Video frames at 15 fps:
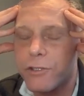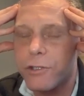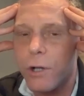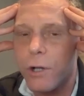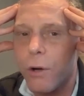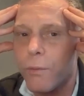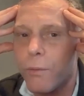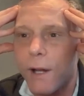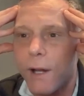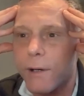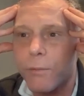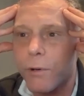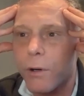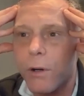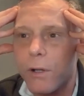
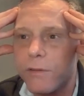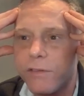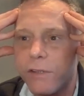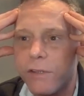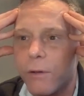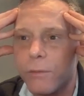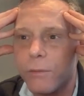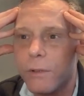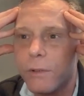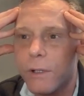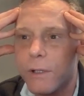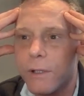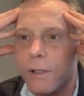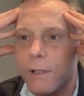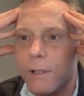showrunner were also,
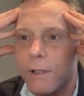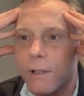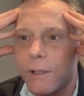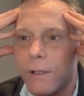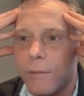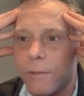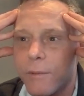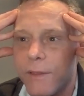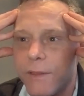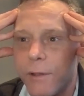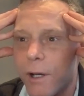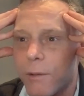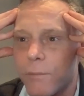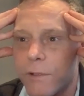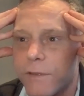we
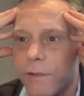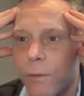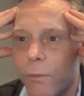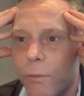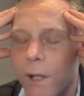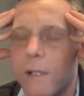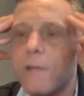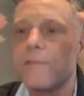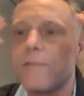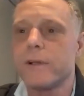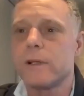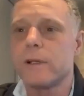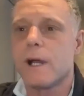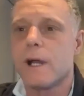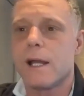thought it was a
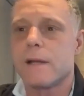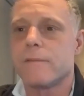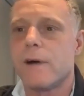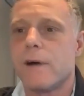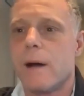wonderful kind of